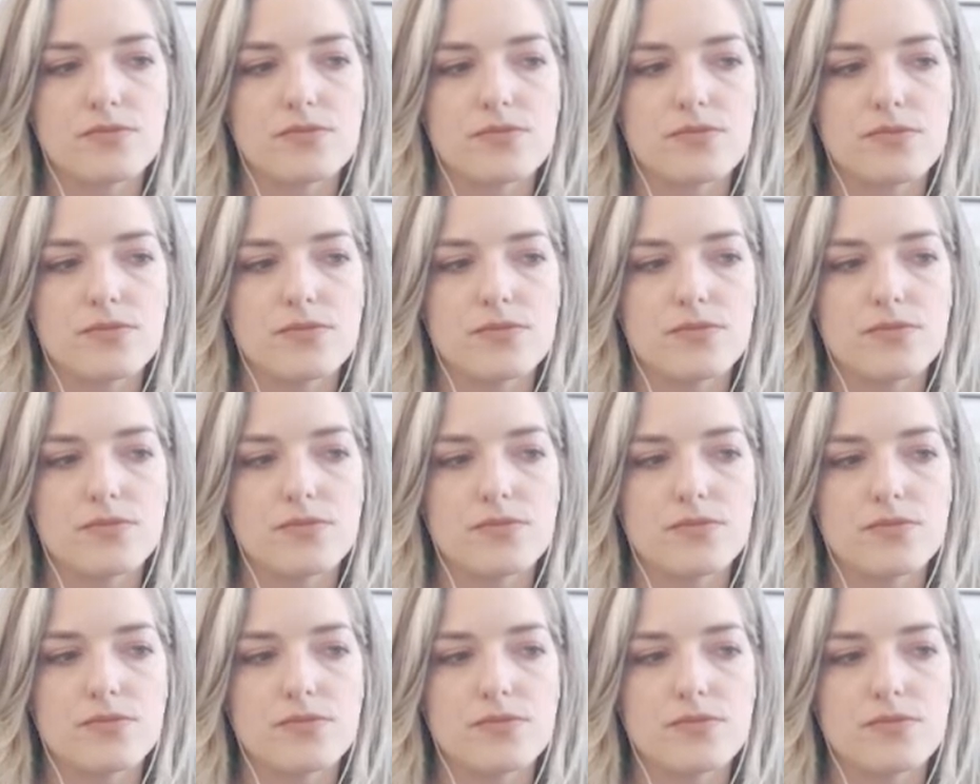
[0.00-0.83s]

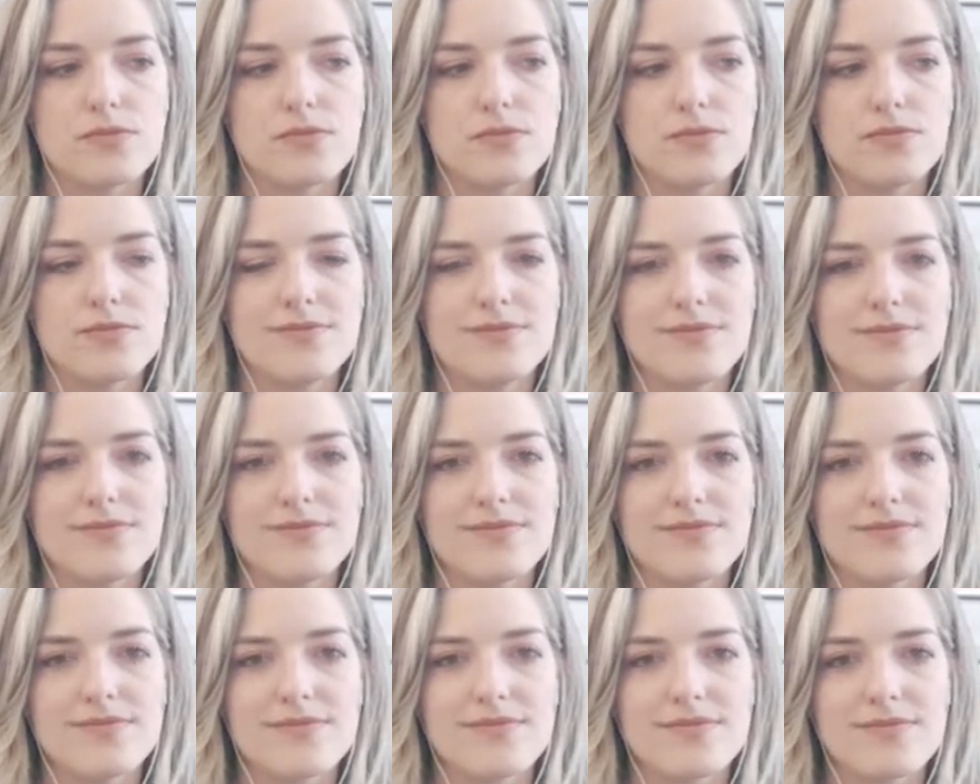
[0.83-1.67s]

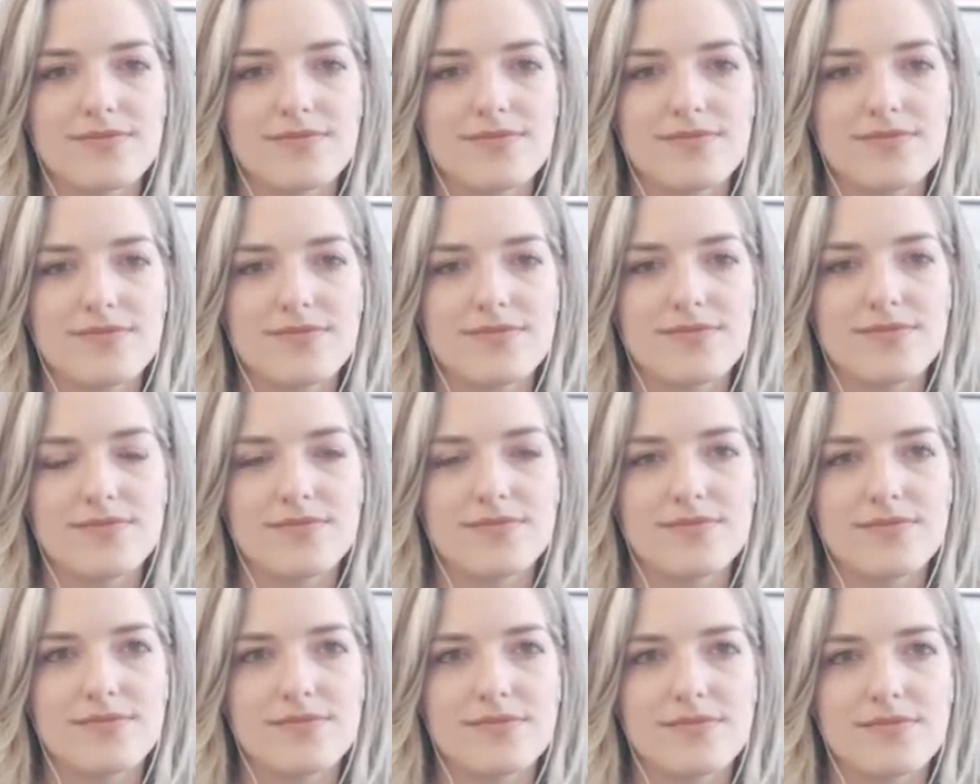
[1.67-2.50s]

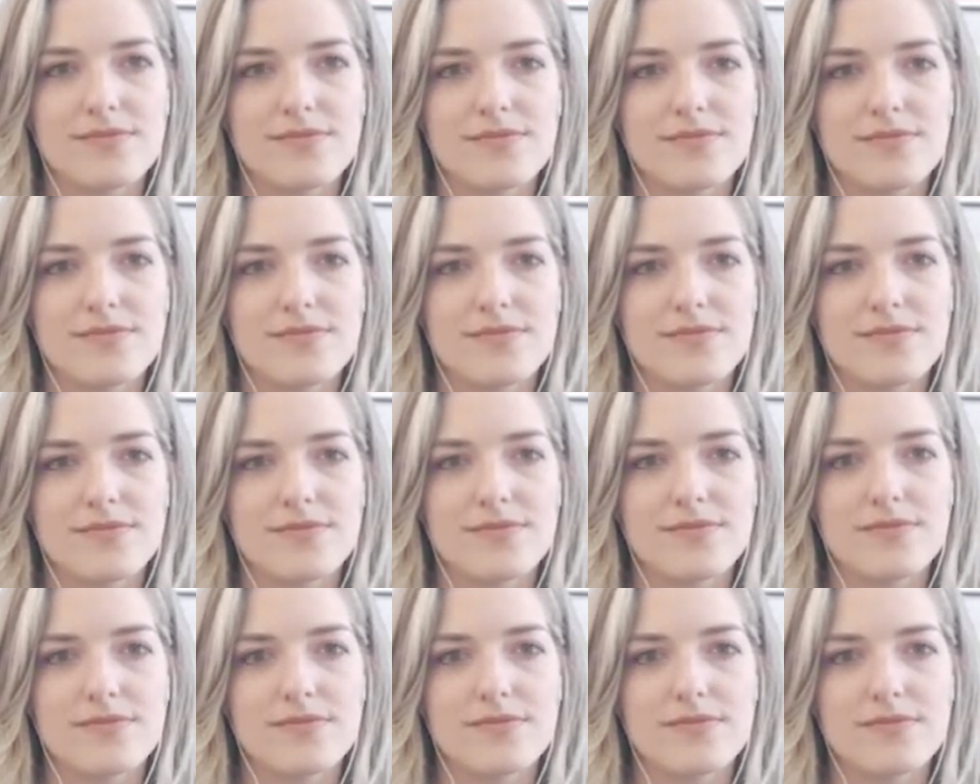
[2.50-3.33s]

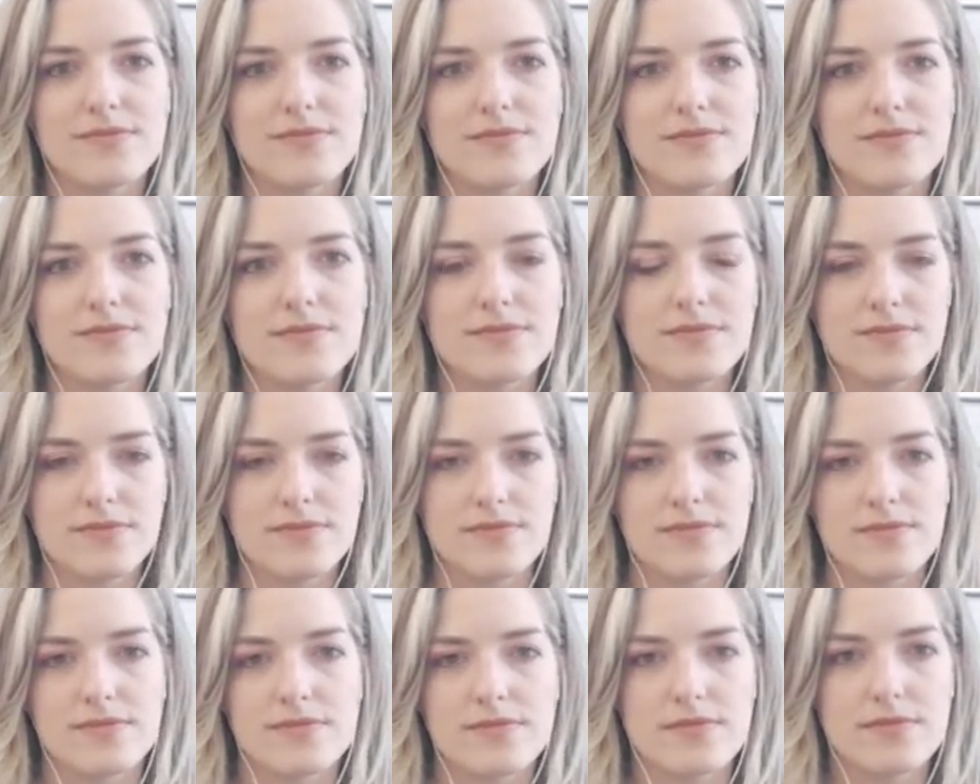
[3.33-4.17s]

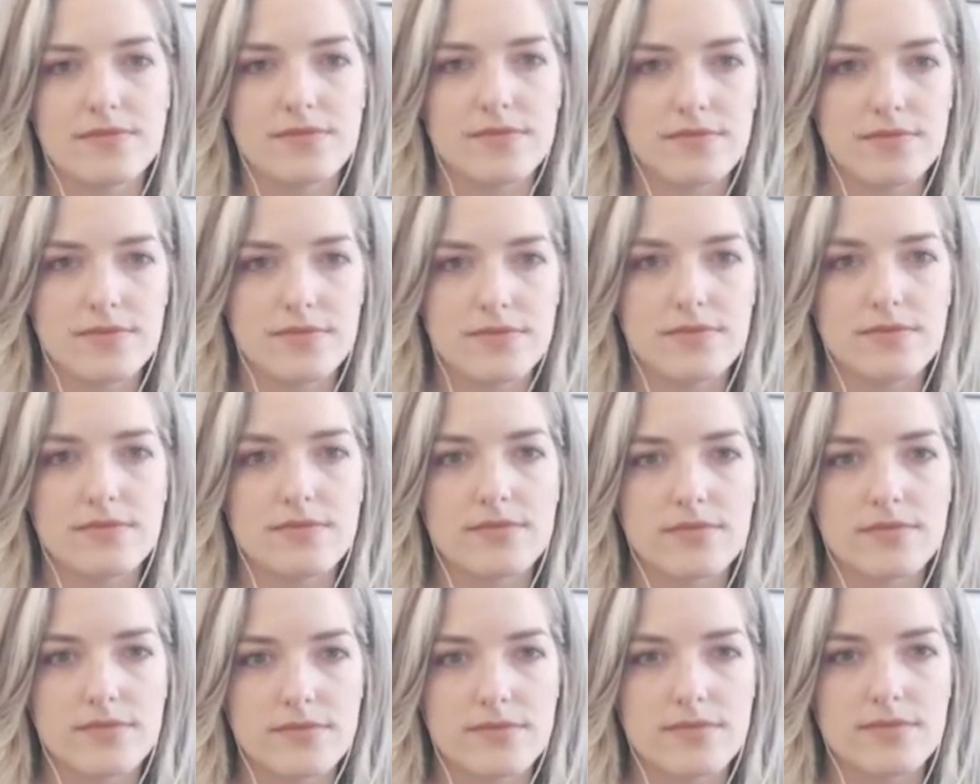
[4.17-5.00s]

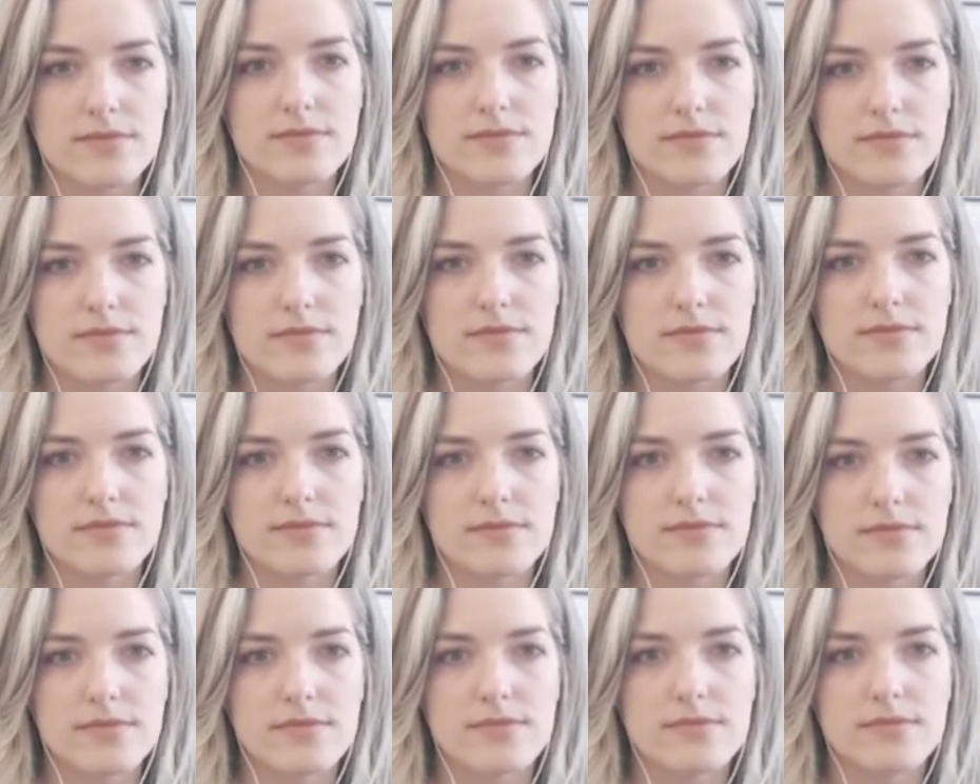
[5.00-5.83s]

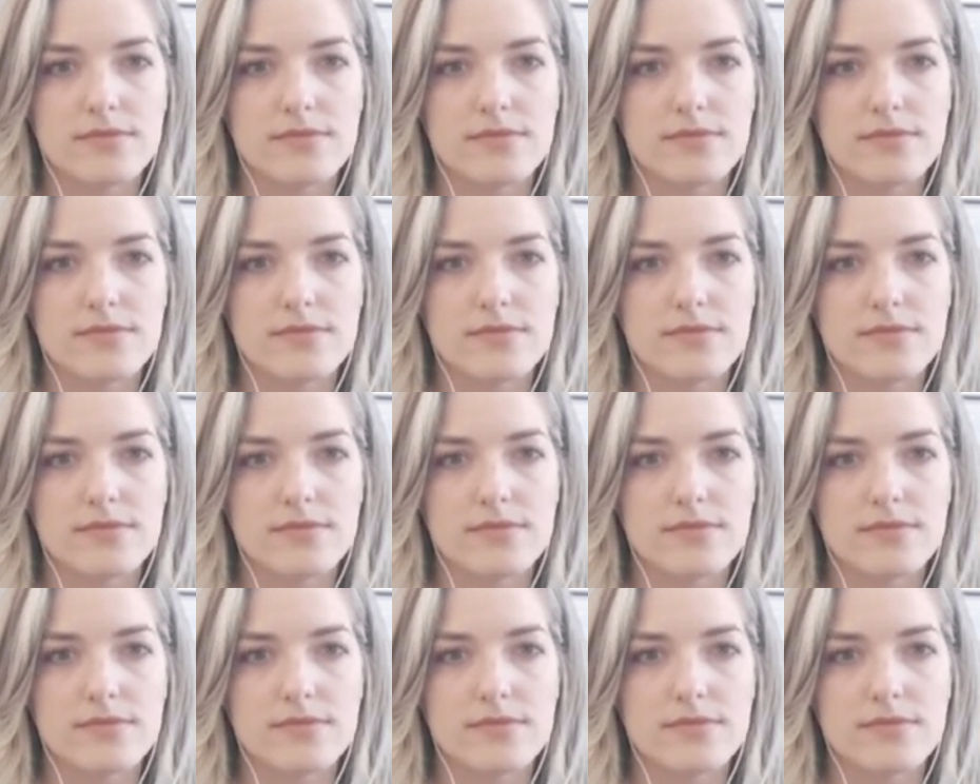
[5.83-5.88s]
No words are spoken by the person on screen.